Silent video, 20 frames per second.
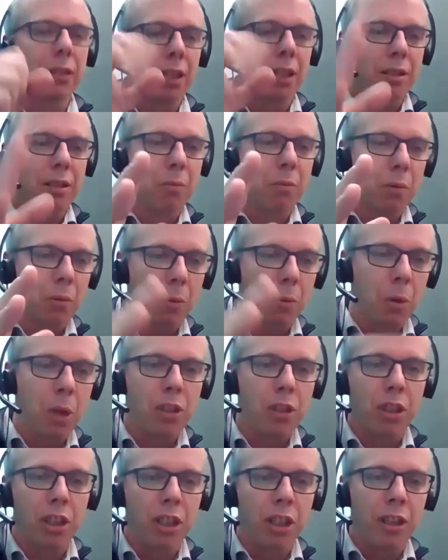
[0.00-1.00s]
That's the
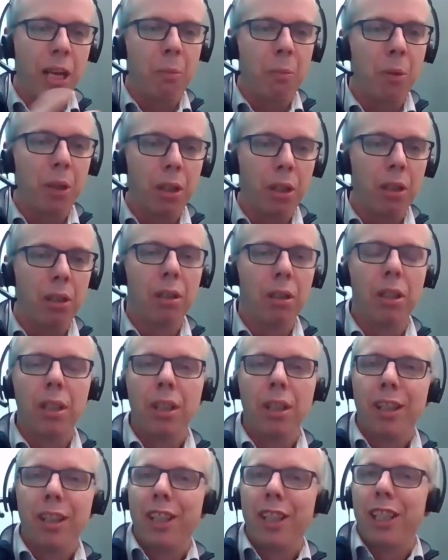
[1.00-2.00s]
question. And then we'll
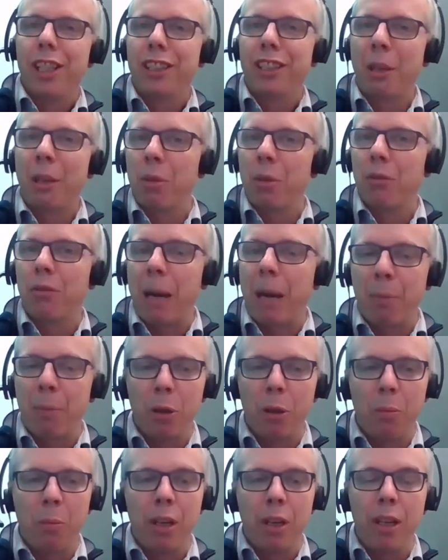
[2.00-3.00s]
wrap
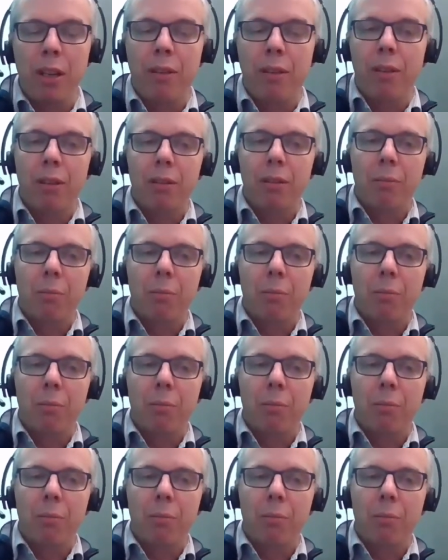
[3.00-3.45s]
up with,